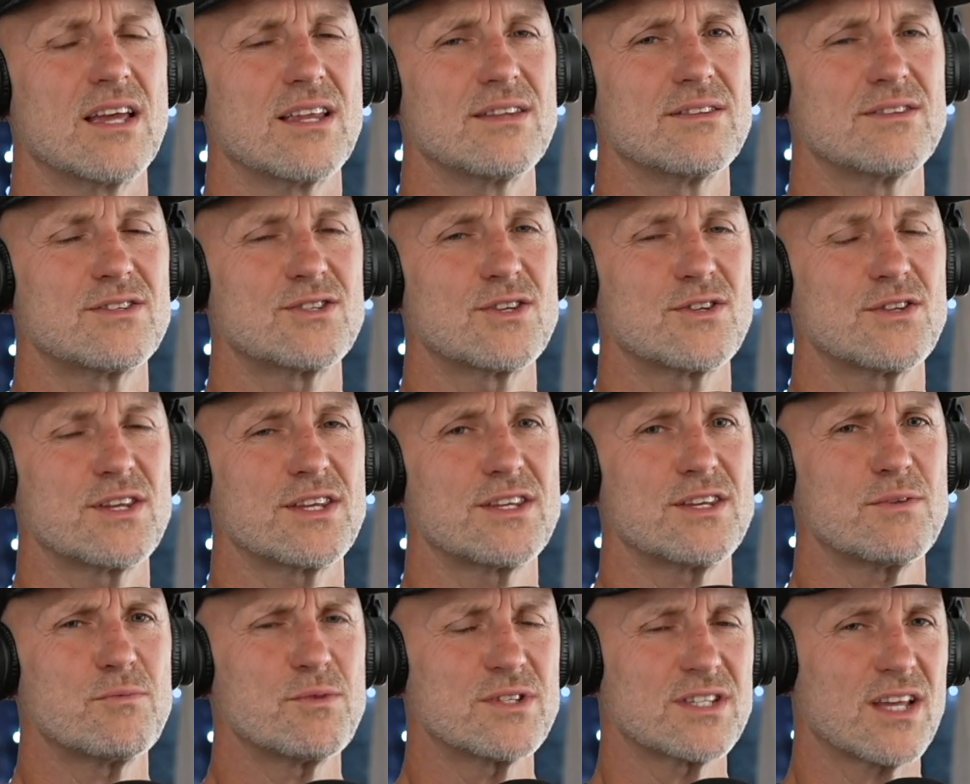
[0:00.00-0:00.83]
And so
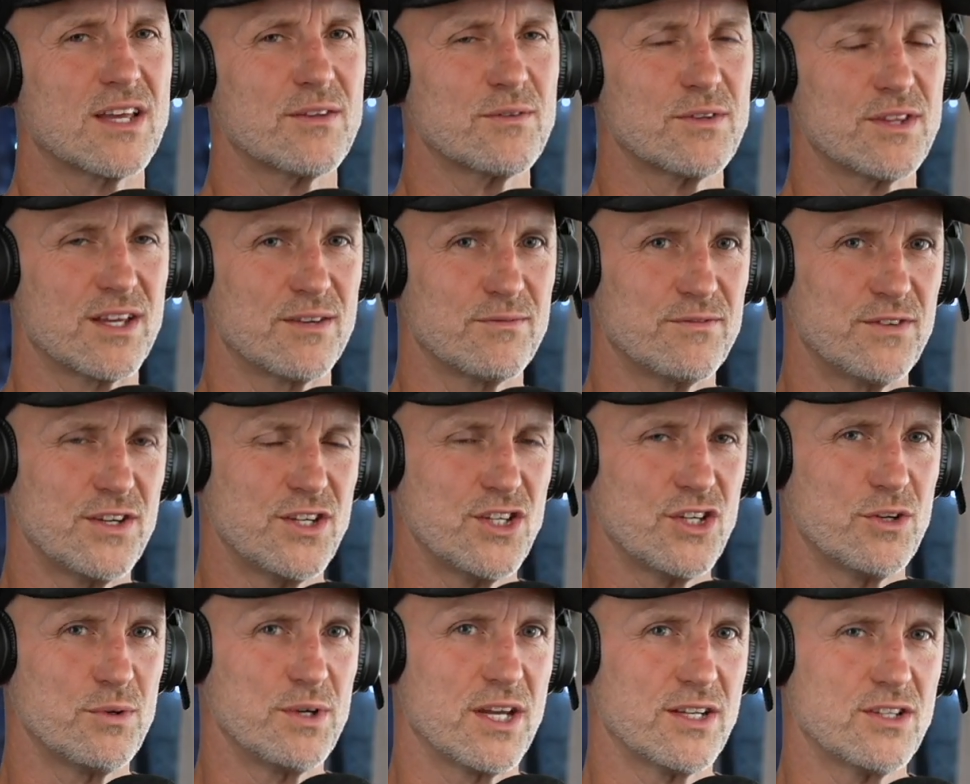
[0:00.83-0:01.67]
was that the
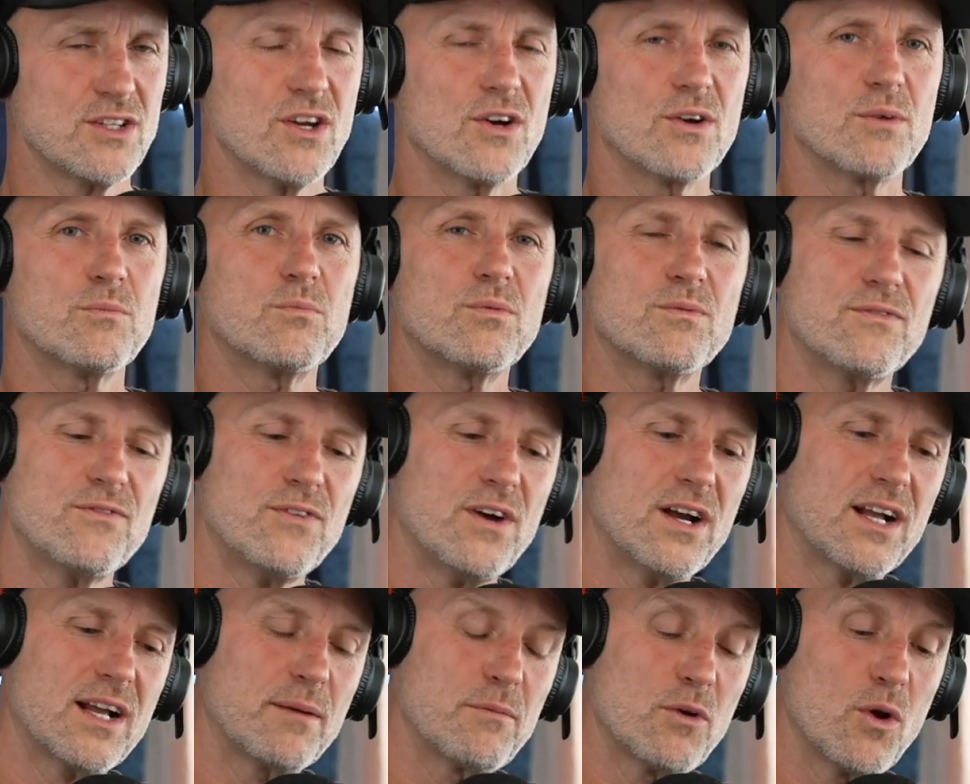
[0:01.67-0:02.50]
video yet? No,
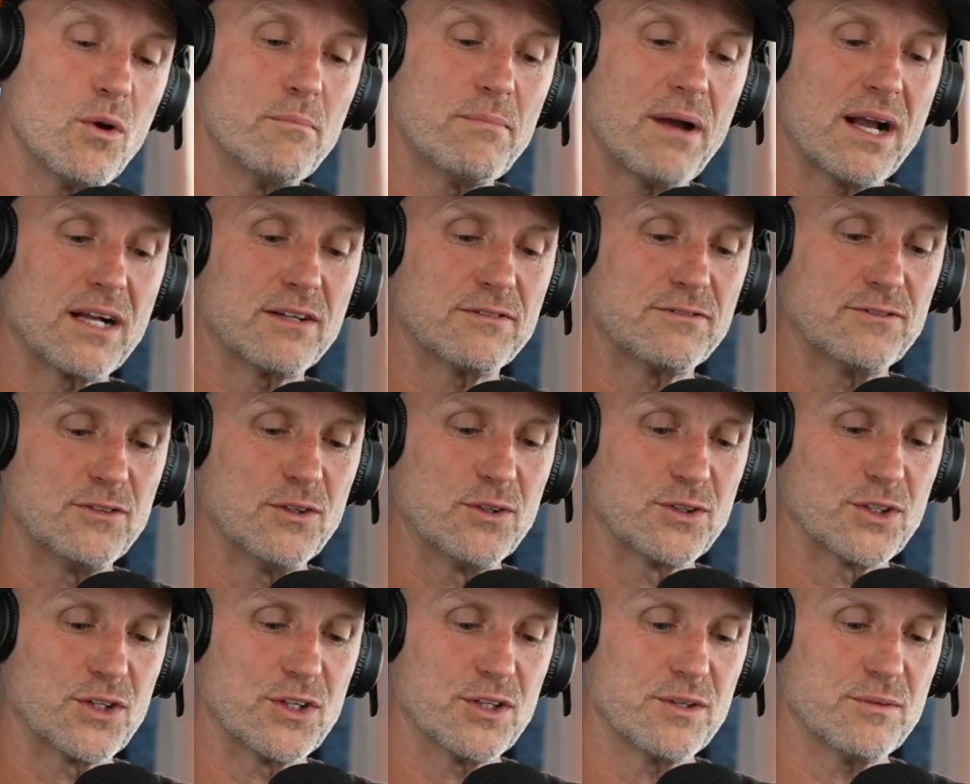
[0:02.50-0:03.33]
fuck, I'm going back
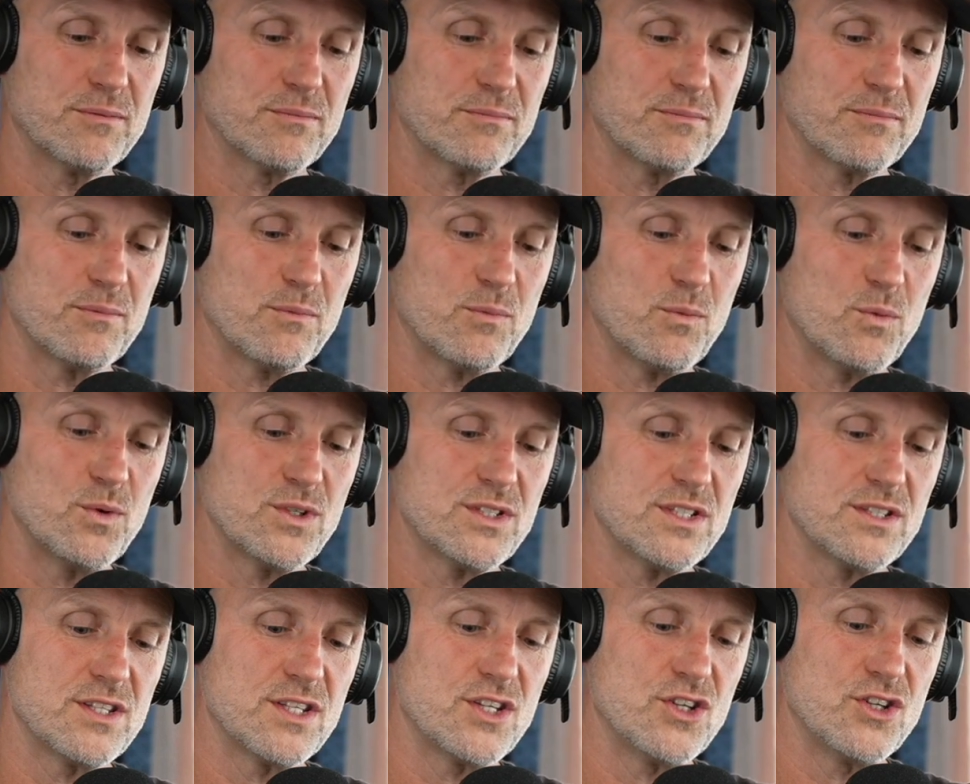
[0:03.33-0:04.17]
before you.
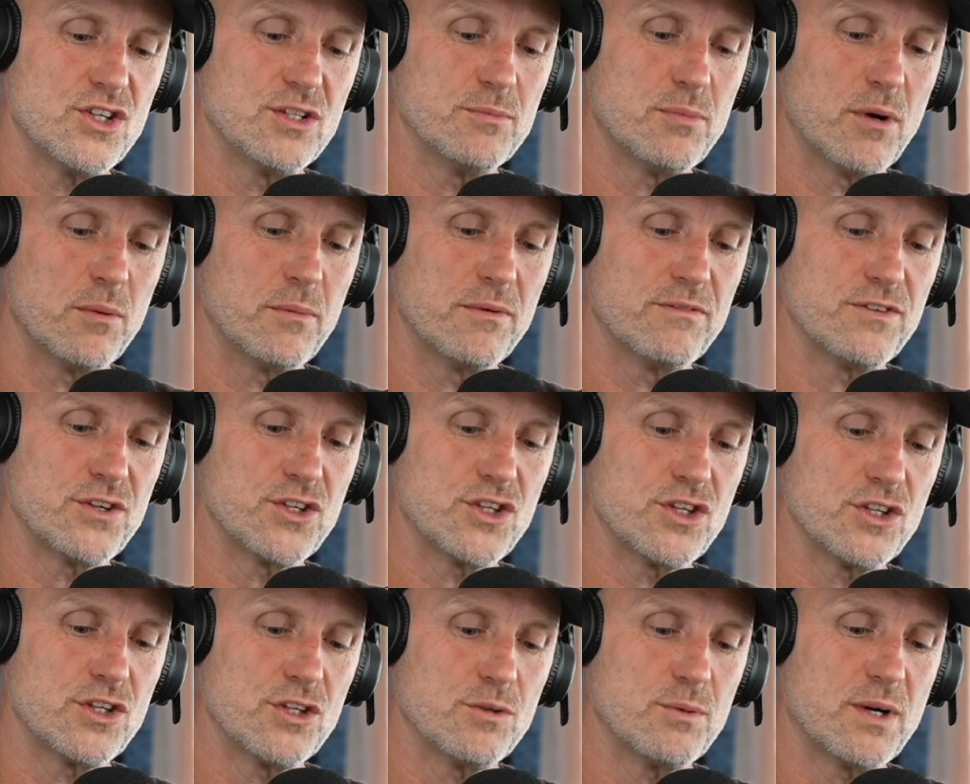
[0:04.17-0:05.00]
Wasn't the Unabomber
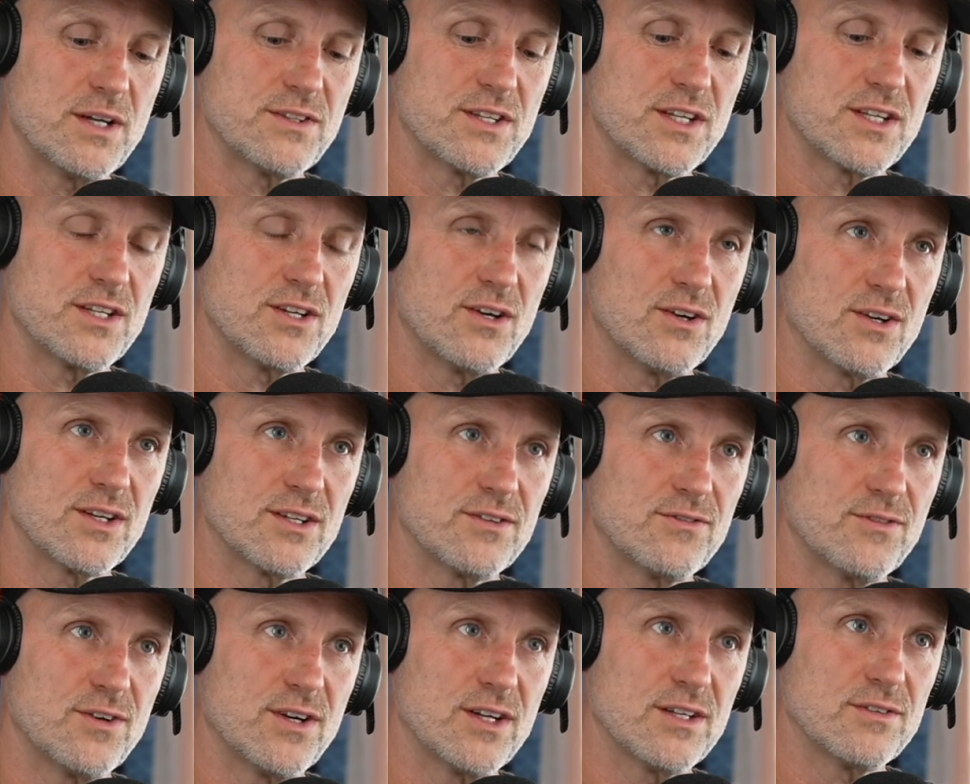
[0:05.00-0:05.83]
video you had the
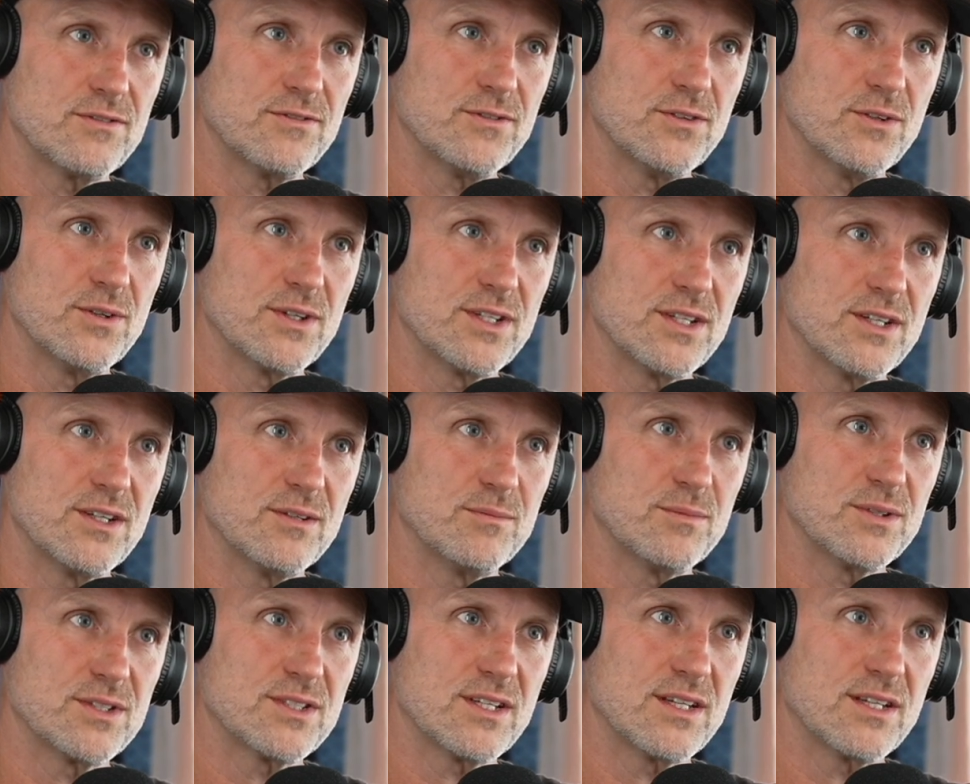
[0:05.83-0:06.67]
Nolly 540
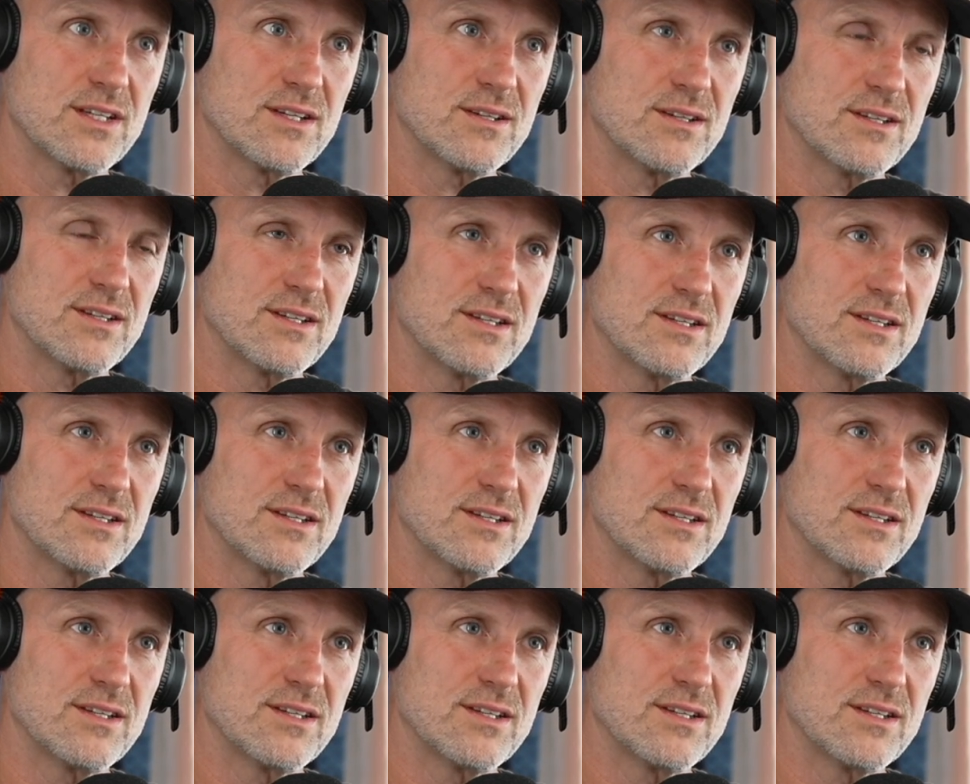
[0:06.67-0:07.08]
on, was it?